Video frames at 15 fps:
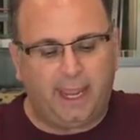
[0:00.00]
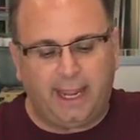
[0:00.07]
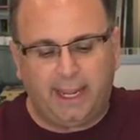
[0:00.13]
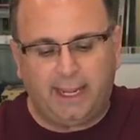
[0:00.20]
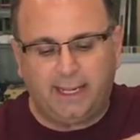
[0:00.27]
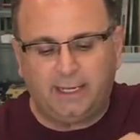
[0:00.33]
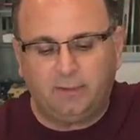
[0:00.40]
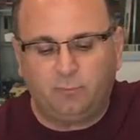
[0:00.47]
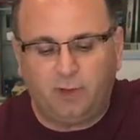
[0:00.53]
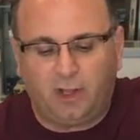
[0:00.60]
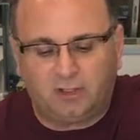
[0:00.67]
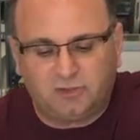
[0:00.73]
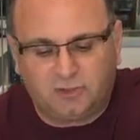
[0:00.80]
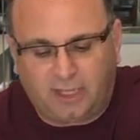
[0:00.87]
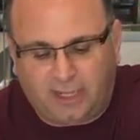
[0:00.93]
And we
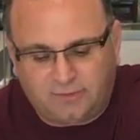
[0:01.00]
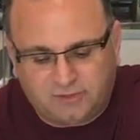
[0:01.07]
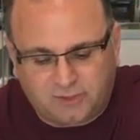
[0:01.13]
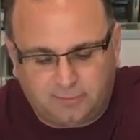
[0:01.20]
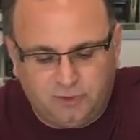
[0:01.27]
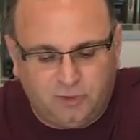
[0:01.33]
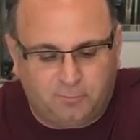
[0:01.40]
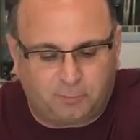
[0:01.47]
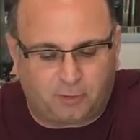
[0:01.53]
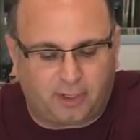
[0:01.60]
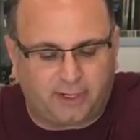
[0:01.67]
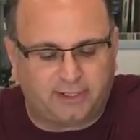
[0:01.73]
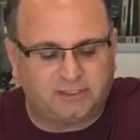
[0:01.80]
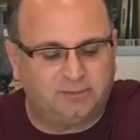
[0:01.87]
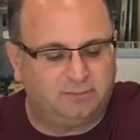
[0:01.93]
also have some new
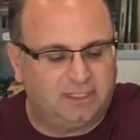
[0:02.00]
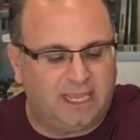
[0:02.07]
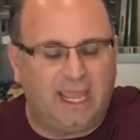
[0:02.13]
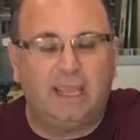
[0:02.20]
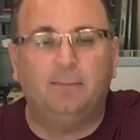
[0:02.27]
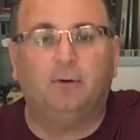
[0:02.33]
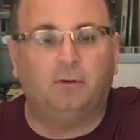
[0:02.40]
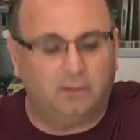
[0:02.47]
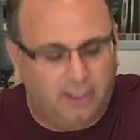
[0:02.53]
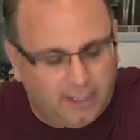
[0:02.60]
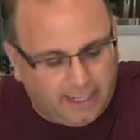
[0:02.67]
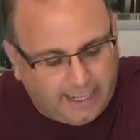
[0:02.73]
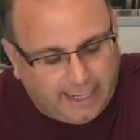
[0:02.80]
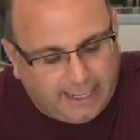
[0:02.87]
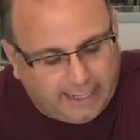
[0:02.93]
products, some cable
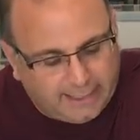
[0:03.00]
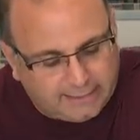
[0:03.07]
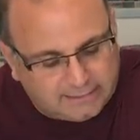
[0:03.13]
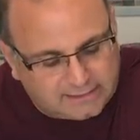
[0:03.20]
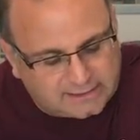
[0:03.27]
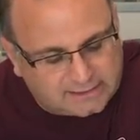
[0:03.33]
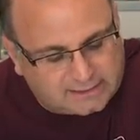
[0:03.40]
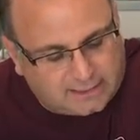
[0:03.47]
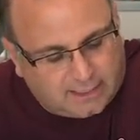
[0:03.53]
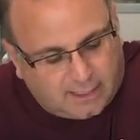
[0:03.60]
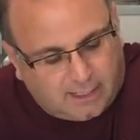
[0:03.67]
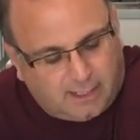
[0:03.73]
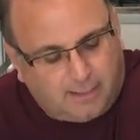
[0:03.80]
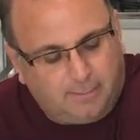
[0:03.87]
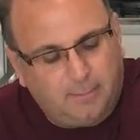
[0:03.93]
and
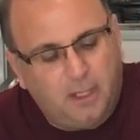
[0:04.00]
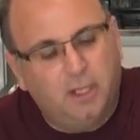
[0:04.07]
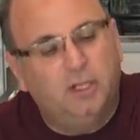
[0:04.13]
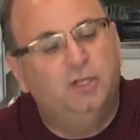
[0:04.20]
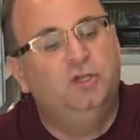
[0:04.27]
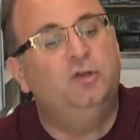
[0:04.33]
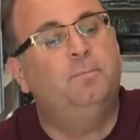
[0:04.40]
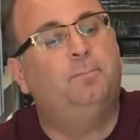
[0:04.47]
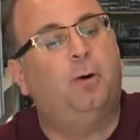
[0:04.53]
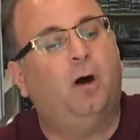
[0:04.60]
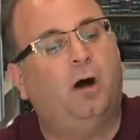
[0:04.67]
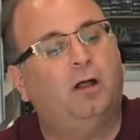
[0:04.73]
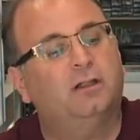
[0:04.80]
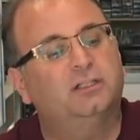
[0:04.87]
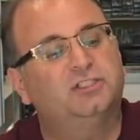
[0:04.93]
some new
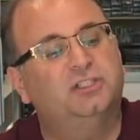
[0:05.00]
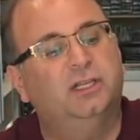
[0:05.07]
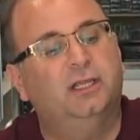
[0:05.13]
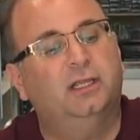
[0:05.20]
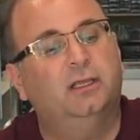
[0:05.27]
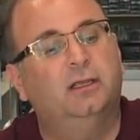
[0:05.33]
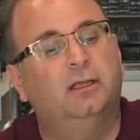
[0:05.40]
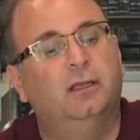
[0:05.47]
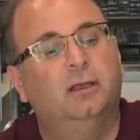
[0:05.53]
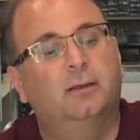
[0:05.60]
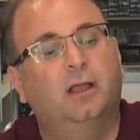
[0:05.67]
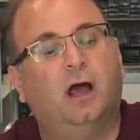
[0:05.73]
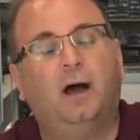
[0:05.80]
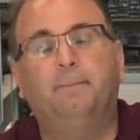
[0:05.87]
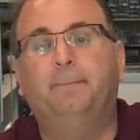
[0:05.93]
polishing
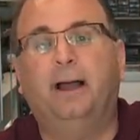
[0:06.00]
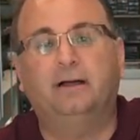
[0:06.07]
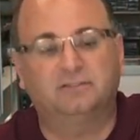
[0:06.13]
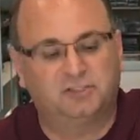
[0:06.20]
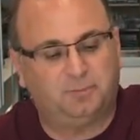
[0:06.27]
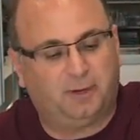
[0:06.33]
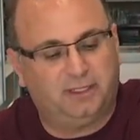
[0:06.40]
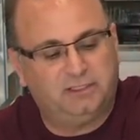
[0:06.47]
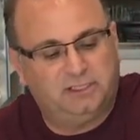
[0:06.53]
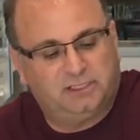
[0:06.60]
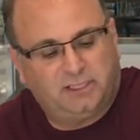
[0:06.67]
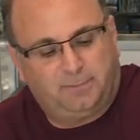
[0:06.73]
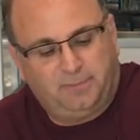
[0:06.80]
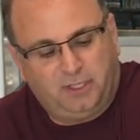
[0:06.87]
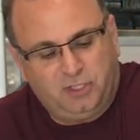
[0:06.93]
compound
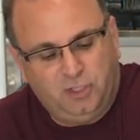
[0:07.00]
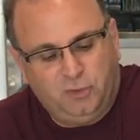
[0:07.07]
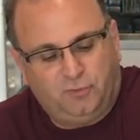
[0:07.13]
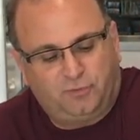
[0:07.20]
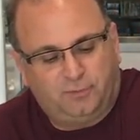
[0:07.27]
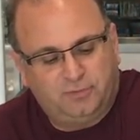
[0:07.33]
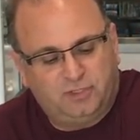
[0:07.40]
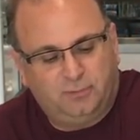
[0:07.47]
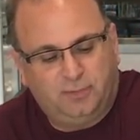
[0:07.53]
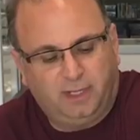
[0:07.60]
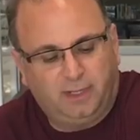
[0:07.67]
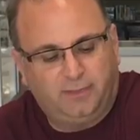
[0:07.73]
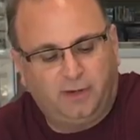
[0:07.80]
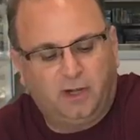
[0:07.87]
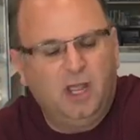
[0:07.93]
sponges, something new from
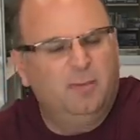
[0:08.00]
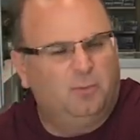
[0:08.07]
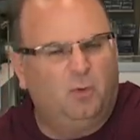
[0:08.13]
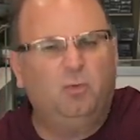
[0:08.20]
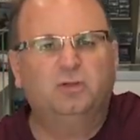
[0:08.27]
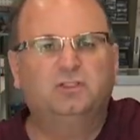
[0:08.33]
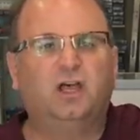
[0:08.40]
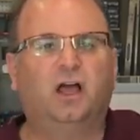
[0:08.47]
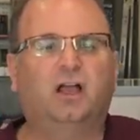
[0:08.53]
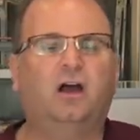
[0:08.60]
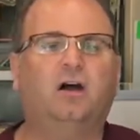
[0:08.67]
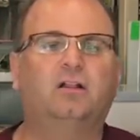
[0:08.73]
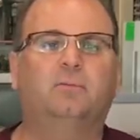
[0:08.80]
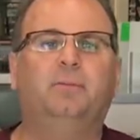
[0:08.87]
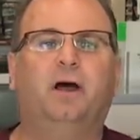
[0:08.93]
Tamiya there. But we'll talk
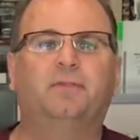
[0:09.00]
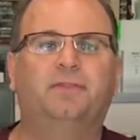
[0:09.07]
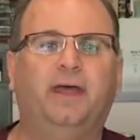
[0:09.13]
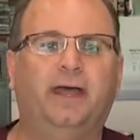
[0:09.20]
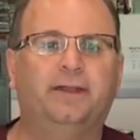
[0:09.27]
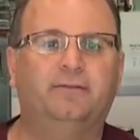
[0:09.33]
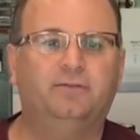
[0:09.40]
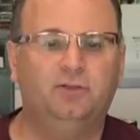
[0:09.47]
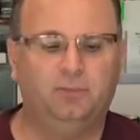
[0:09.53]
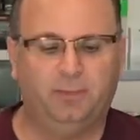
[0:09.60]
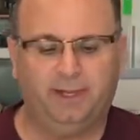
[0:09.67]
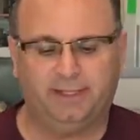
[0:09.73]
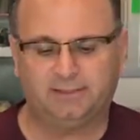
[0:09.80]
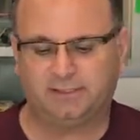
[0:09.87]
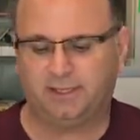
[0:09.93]
all about that in a few
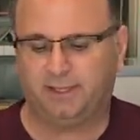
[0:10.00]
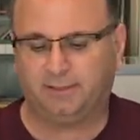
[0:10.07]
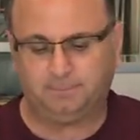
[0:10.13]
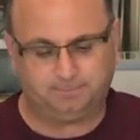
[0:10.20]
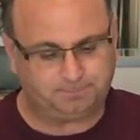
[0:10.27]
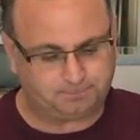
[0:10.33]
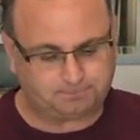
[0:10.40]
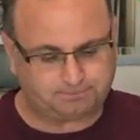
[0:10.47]
minutes there.